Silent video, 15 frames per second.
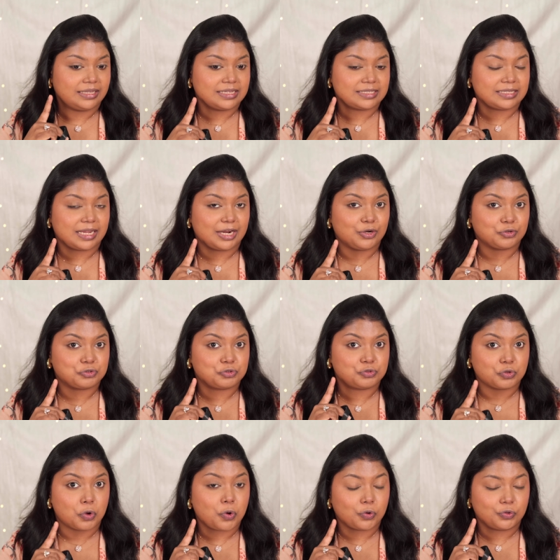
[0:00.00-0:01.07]
This side looks
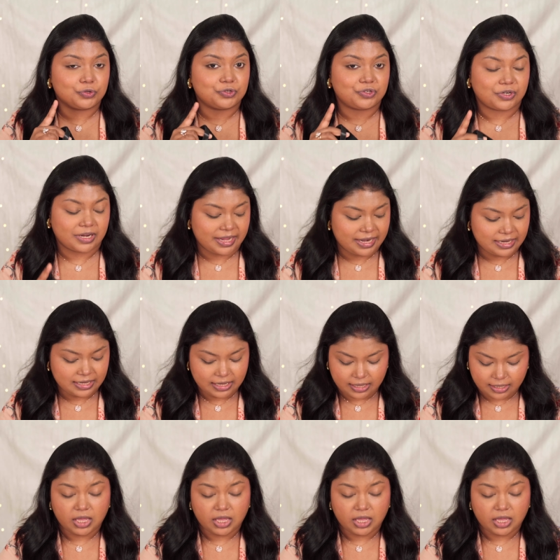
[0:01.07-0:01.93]
so good, right?